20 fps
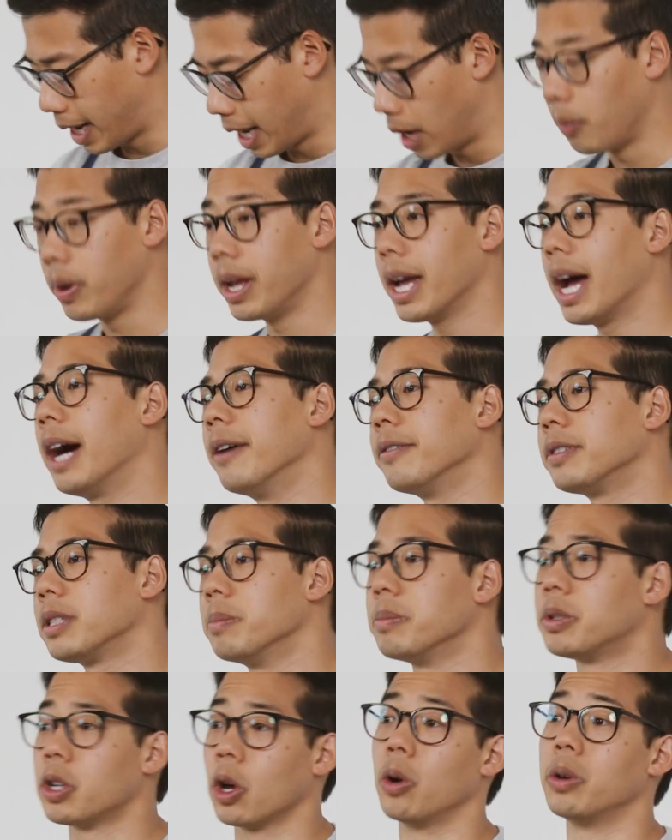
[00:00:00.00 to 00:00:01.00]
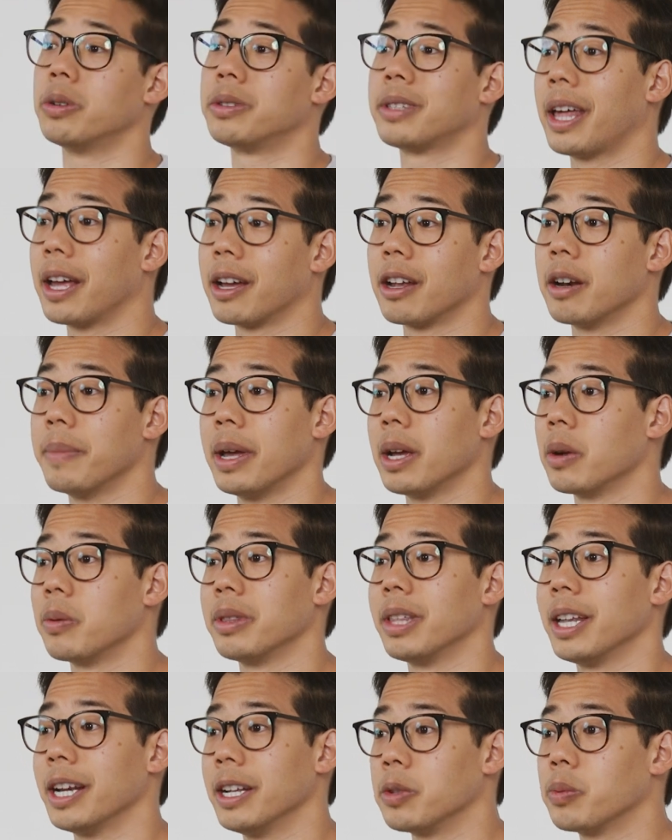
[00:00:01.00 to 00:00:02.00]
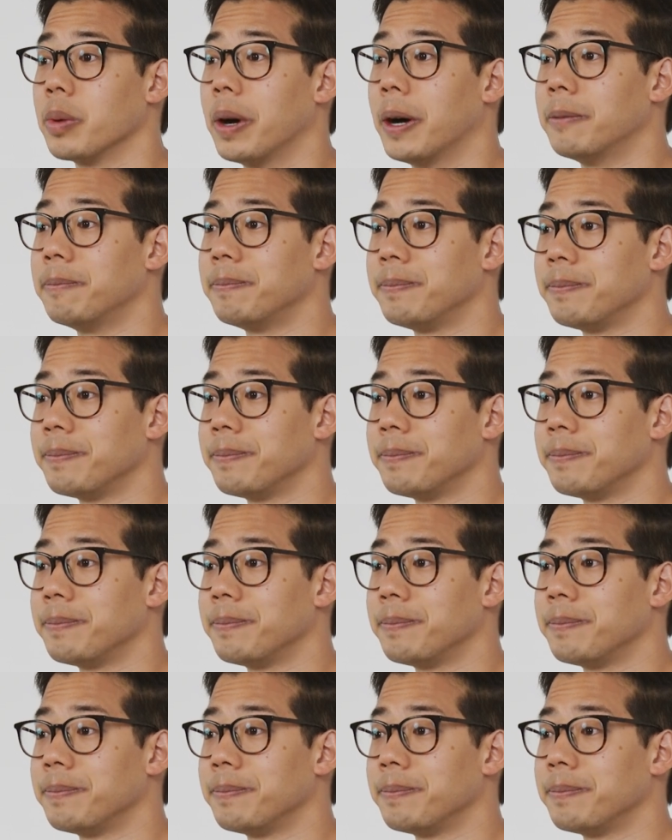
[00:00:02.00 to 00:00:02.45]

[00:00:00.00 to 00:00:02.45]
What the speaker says: And we have some toast that I'm gonna make with it as well.